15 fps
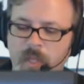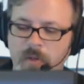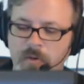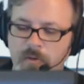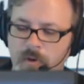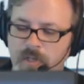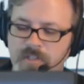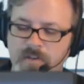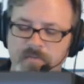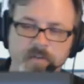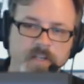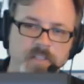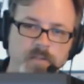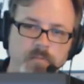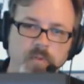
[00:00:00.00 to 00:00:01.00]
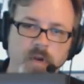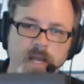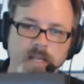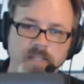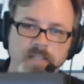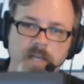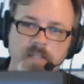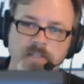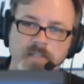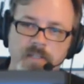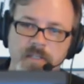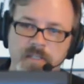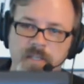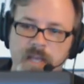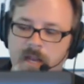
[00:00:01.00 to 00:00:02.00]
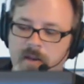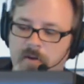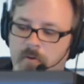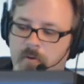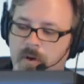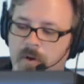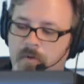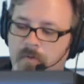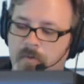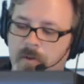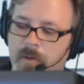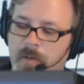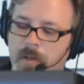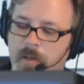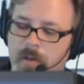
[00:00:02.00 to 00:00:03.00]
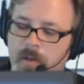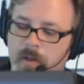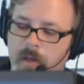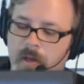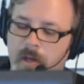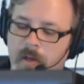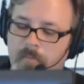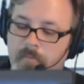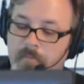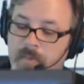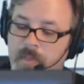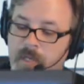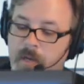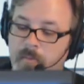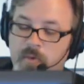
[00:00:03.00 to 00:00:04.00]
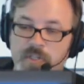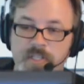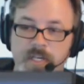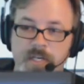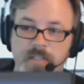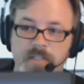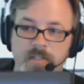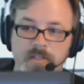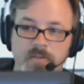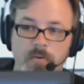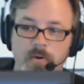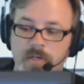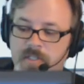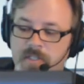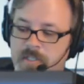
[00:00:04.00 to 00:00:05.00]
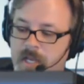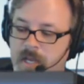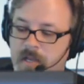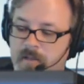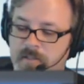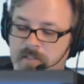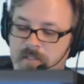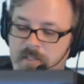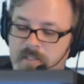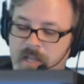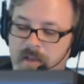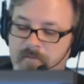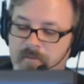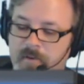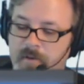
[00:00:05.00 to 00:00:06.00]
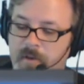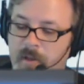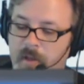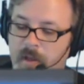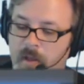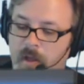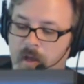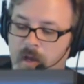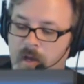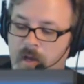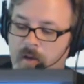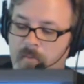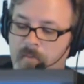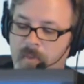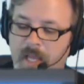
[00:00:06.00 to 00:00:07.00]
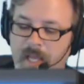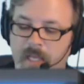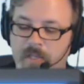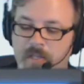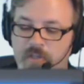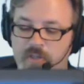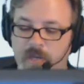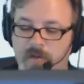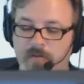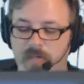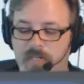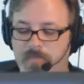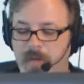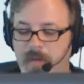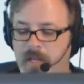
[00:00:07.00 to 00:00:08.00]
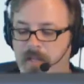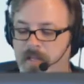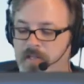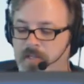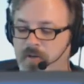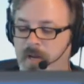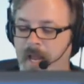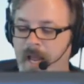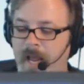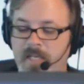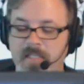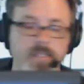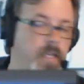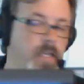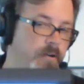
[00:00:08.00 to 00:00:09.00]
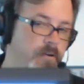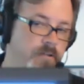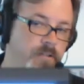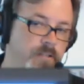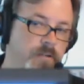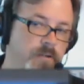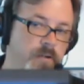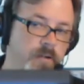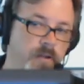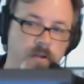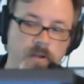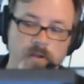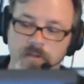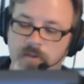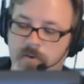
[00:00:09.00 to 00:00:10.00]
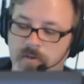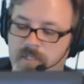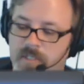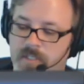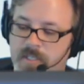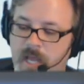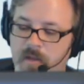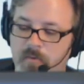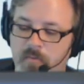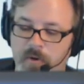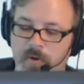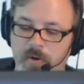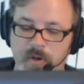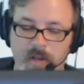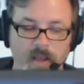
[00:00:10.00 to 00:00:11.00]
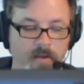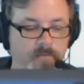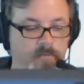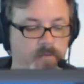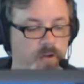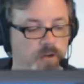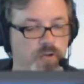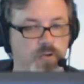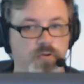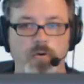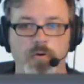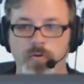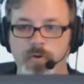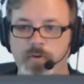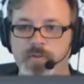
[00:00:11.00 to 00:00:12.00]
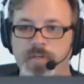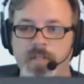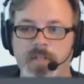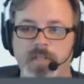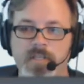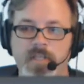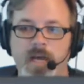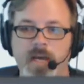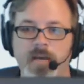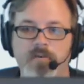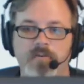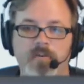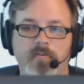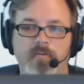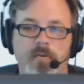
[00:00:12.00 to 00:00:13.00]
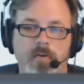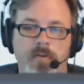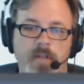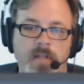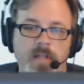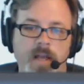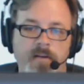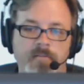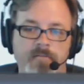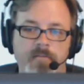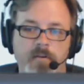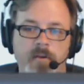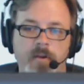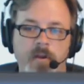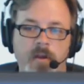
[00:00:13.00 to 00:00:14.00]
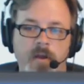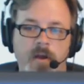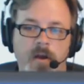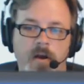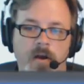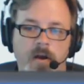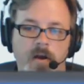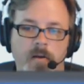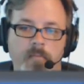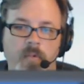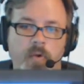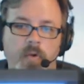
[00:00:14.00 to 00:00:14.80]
You'll also find some brass sounds in this category. Um, number six is organ sounds. Seven um, is generally speaking, these are hex layers. So it's a sound where you're going to have control using the sliders over on the left um,